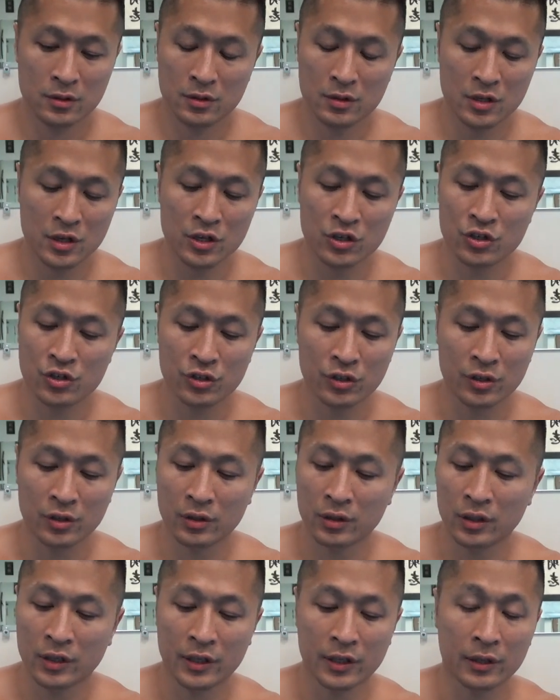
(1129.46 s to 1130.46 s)
he
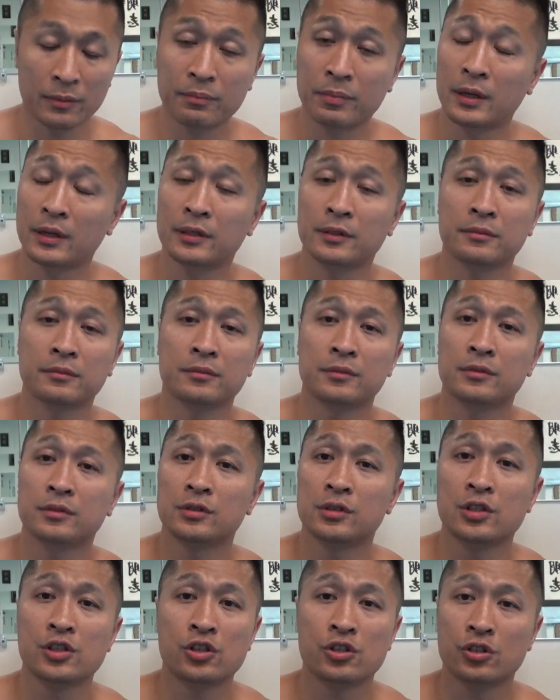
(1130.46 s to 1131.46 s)
shouldn't let up on him.
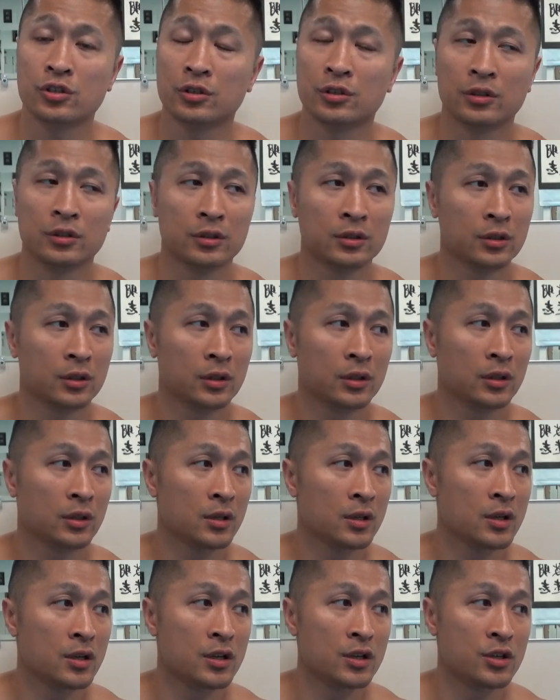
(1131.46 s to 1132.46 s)
He shouldn't,
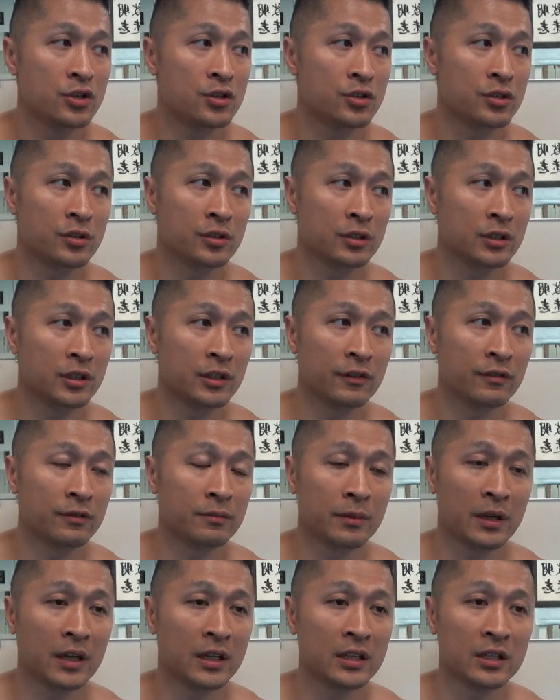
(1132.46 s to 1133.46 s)
he shouldn't give him
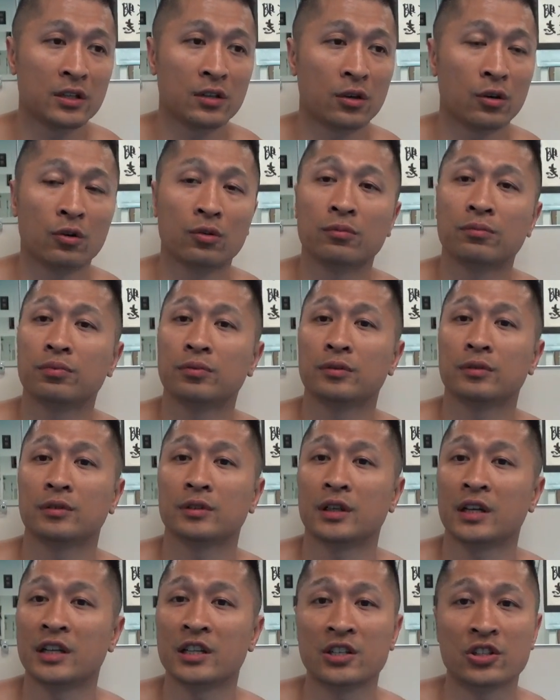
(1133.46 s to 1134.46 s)
any hope,
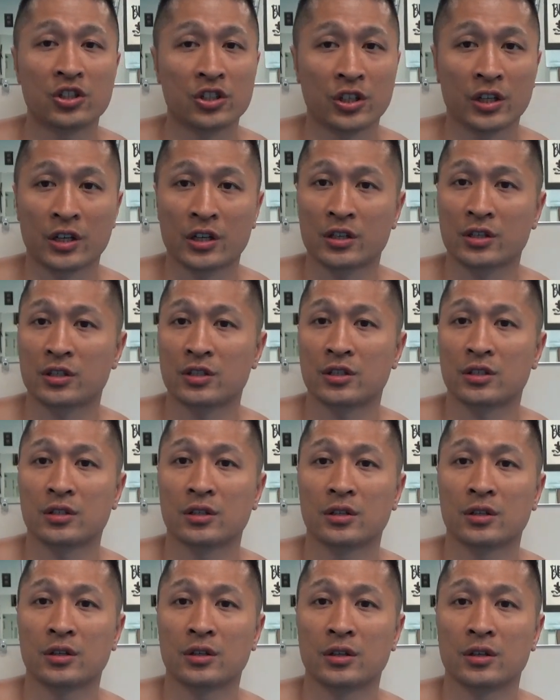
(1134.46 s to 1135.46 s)
any chance.
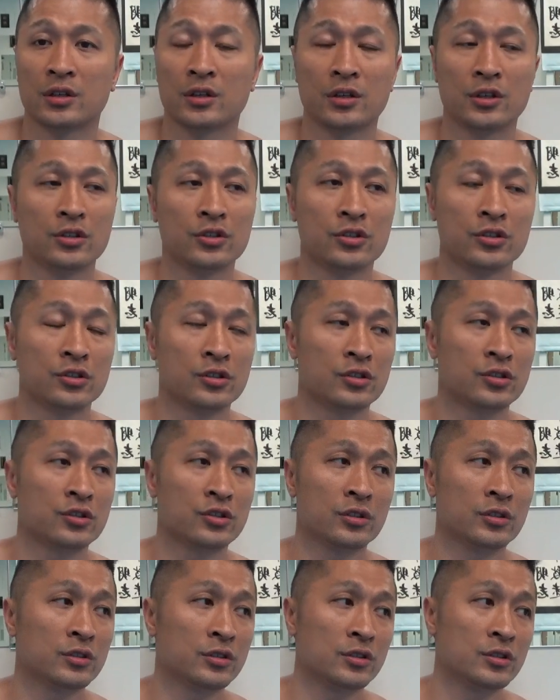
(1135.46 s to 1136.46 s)
He just
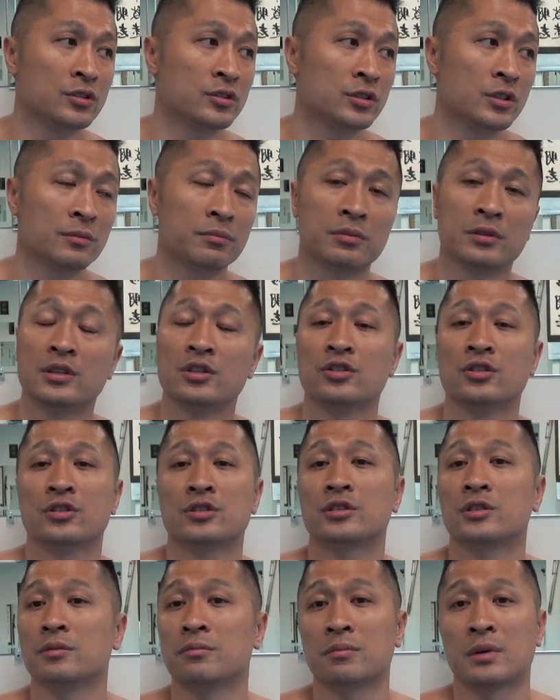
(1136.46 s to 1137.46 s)
should simply
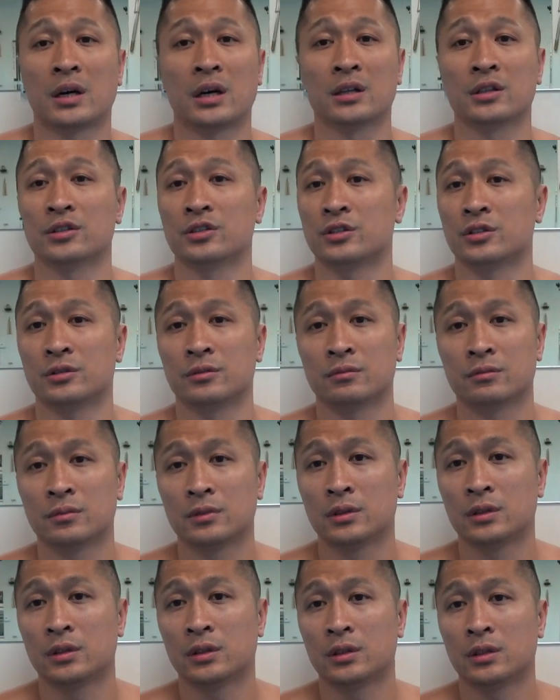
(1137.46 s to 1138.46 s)
just demolish him
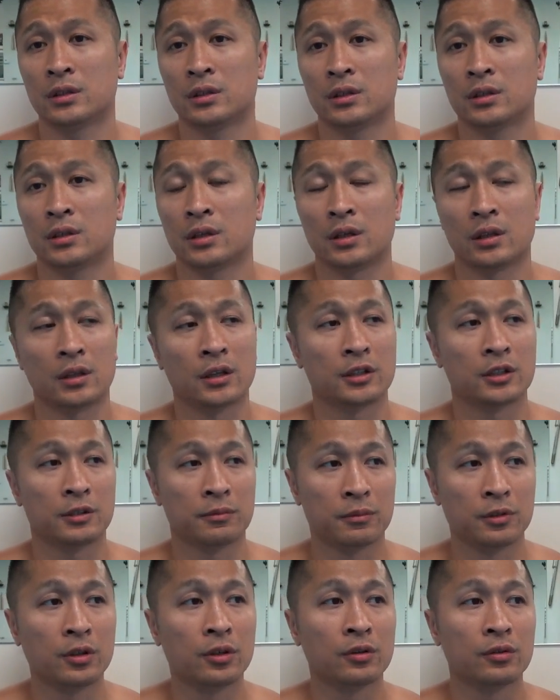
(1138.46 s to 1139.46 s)
and let
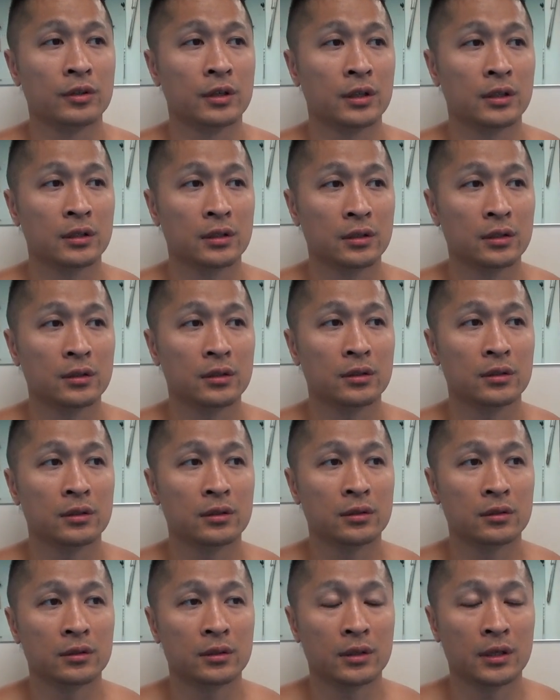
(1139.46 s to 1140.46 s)
them know that,
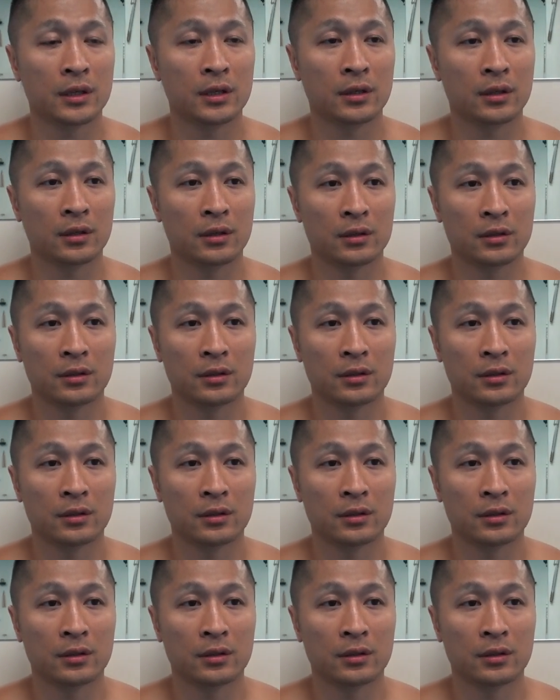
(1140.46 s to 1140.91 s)
that, uh,